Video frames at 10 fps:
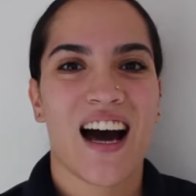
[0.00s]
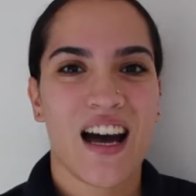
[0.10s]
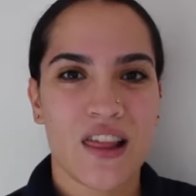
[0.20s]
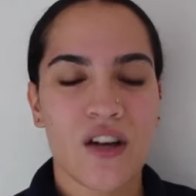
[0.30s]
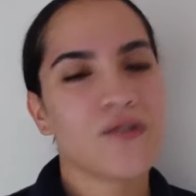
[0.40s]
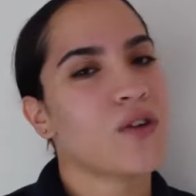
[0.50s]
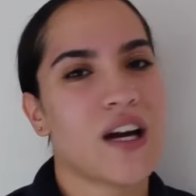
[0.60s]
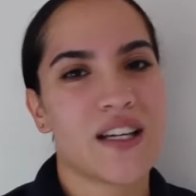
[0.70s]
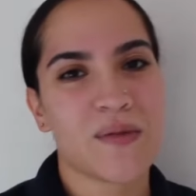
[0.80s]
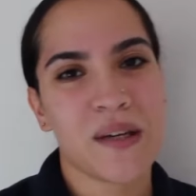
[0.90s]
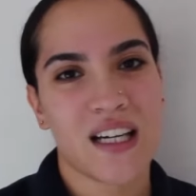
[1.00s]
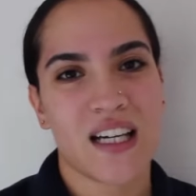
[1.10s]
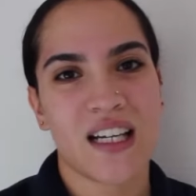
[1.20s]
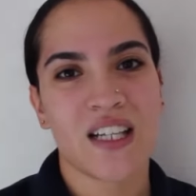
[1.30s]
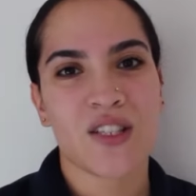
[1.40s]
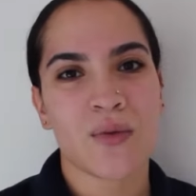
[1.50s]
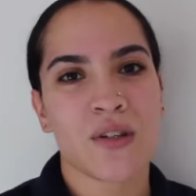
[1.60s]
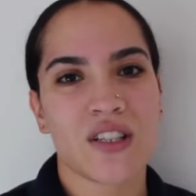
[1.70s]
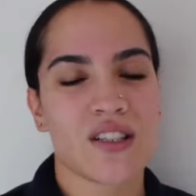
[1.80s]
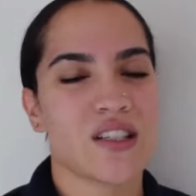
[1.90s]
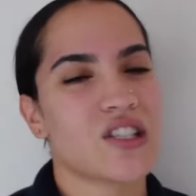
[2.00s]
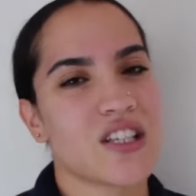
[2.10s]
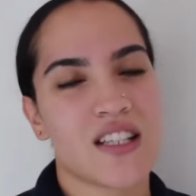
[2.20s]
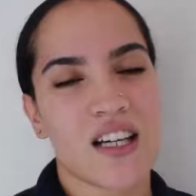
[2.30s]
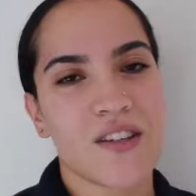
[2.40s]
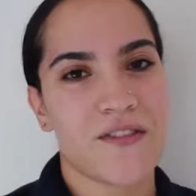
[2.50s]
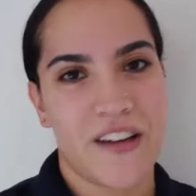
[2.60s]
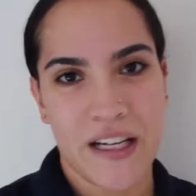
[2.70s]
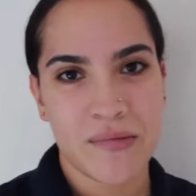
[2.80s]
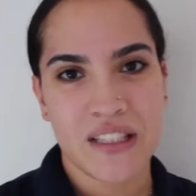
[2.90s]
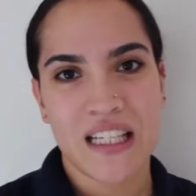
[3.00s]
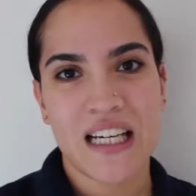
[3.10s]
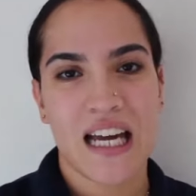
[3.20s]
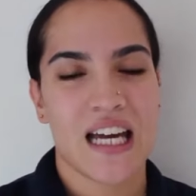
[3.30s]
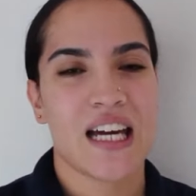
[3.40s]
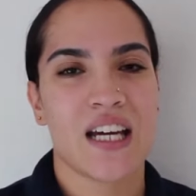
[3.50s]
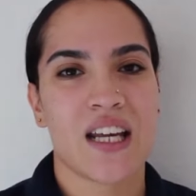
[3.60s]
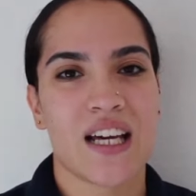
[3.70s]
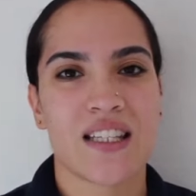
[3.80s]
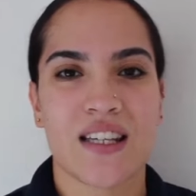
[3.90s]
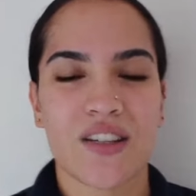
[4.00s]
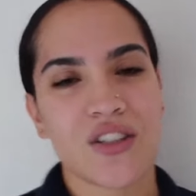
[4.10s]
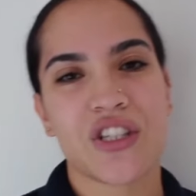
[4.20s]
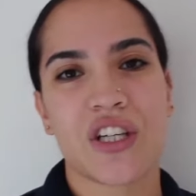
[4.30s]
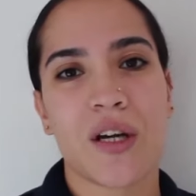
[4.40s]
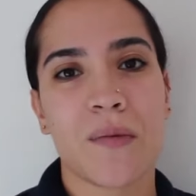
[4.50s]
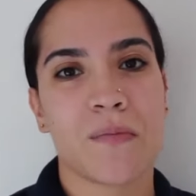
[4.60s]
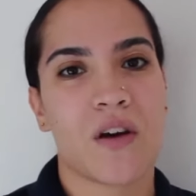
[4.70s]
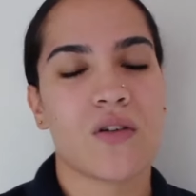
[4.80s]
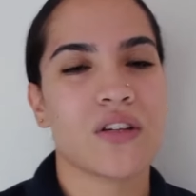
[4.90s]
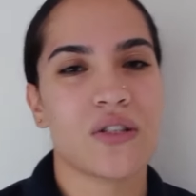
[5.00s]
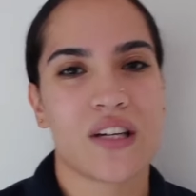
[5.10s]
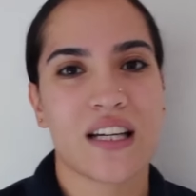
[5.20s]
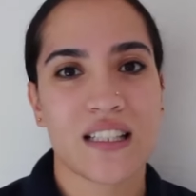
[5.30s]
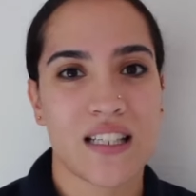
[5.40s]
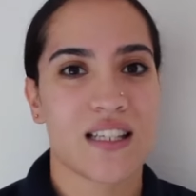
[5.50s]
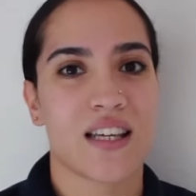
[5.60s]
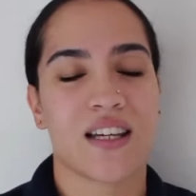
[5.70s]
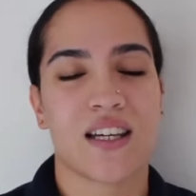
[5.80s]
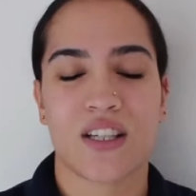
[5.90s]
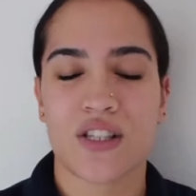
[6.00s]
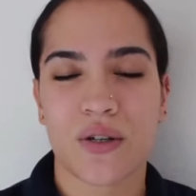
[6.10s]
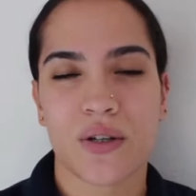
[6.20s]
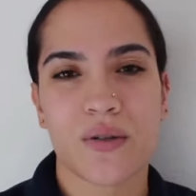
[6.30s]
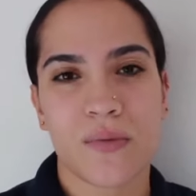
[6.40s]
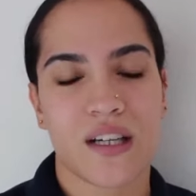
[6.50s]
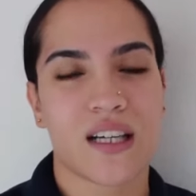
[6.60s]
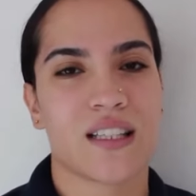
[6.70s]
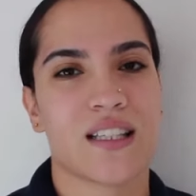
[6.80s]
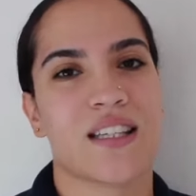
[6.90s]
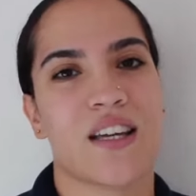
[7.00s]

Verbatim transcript: I love Rise because we're just like a family and as leadership, not only do I get to see the kids grow, but I get to